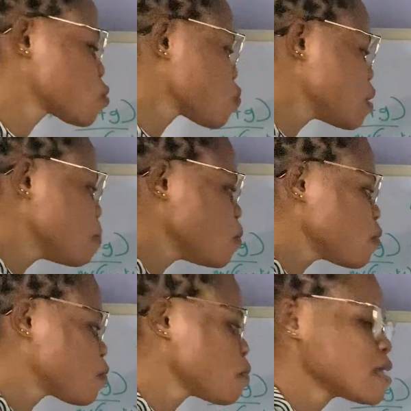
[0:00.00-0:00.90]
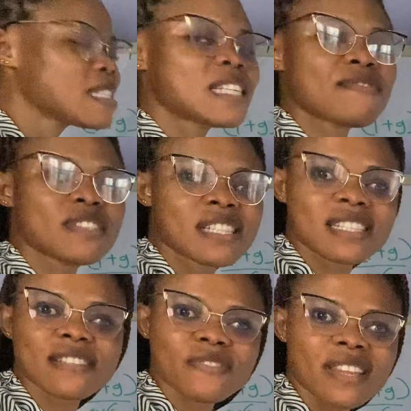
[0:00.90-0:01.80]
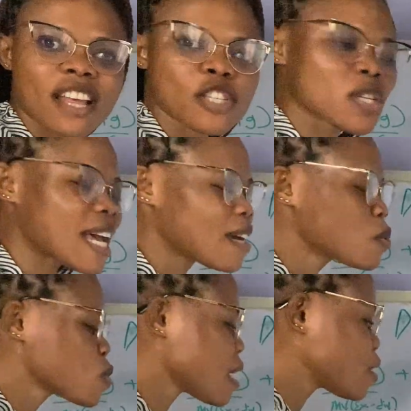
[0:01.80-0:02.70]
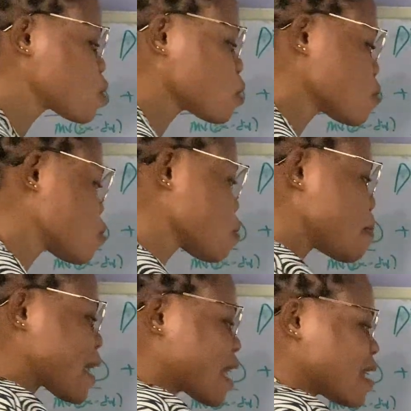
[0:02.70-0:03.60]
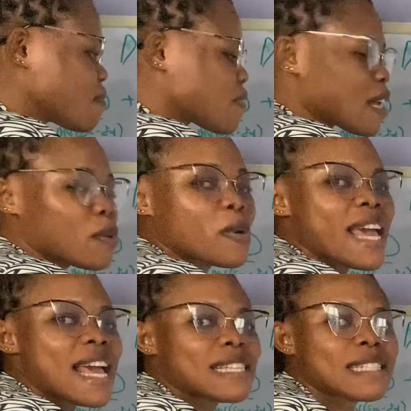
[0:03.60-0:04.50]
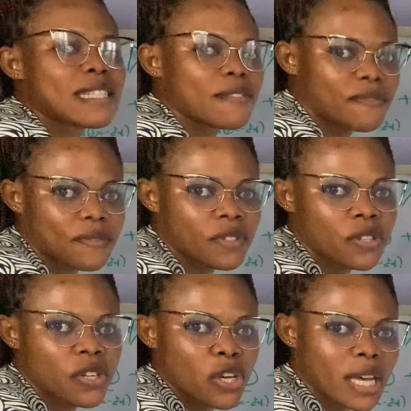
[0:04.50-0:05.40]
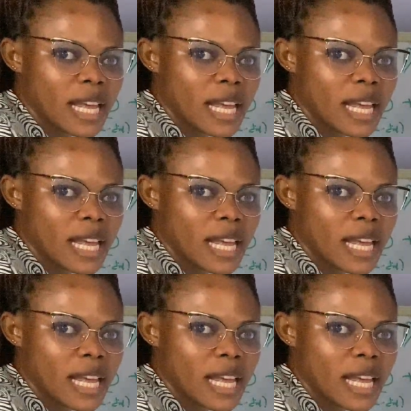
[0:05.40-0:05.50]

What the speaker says: to remove the dividend, so that it will now turn to market value SD. You